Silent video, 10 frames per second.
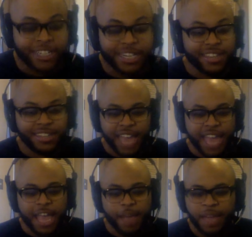in this
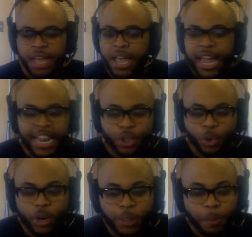game. He
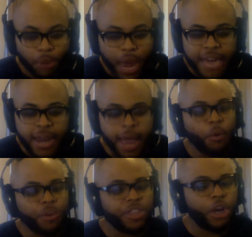trusts Brett
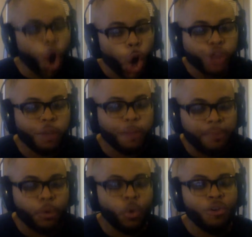more than all the
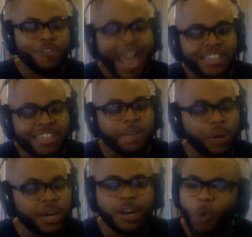people who have actually
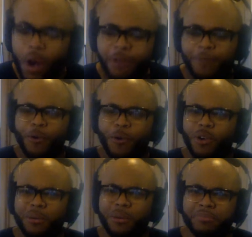put in work for
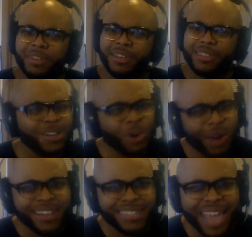him. That's
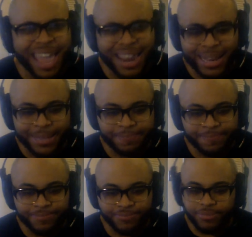crazy, ain't it?
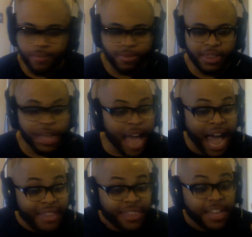
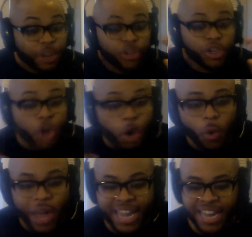I think there's no
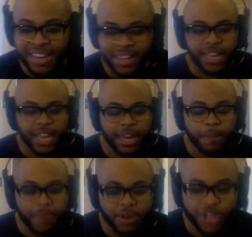way he doesn't get a
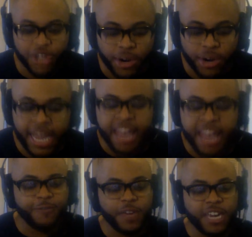bitter jury
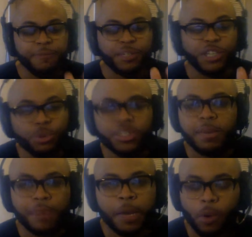if he keeps using
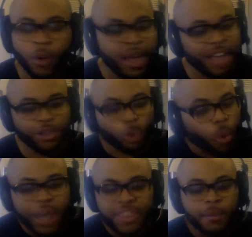people and
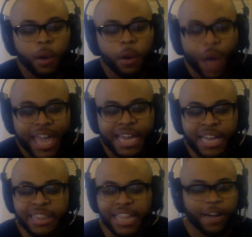throwing them away
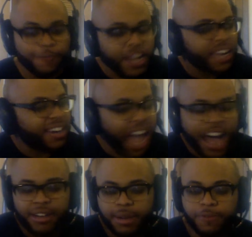like a fucking
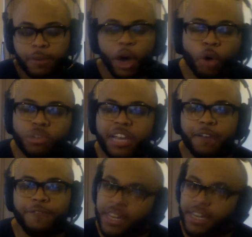condom from a hotel
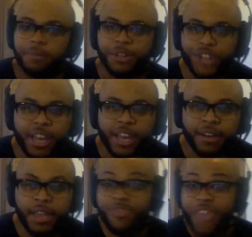vending machine.
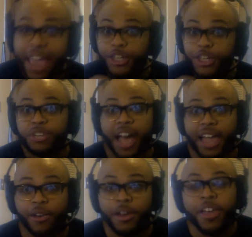That's you,
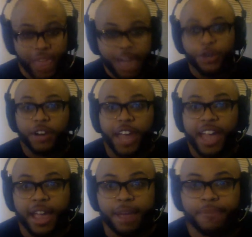Tyler. That's your
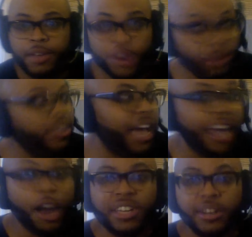game. You're the guy
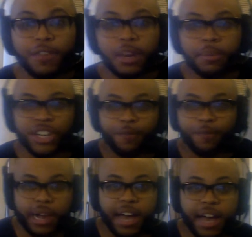going to the vending machine for
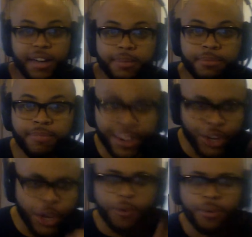a condom. That's
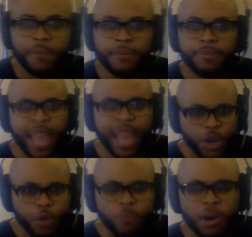you. That's
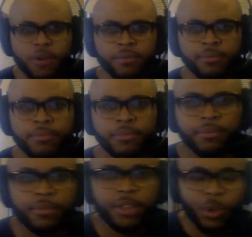you, bro.
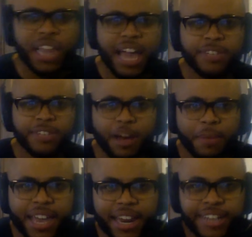You a lifestyle
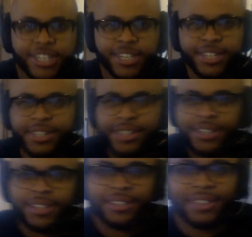man, ain't you?
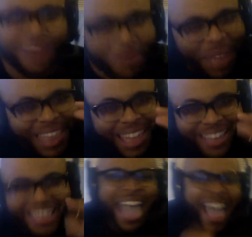Little bit.
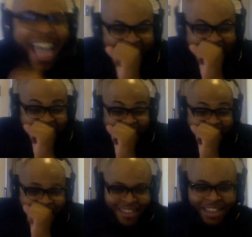
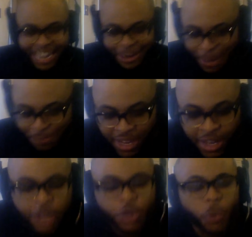Anyway,
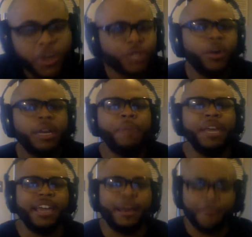3:20
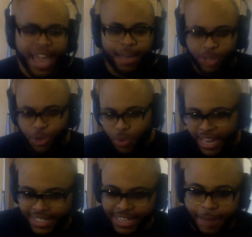p.m. Cam 2
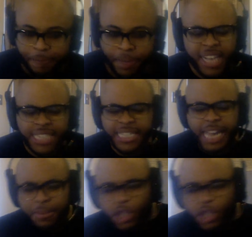kicks in. Sam is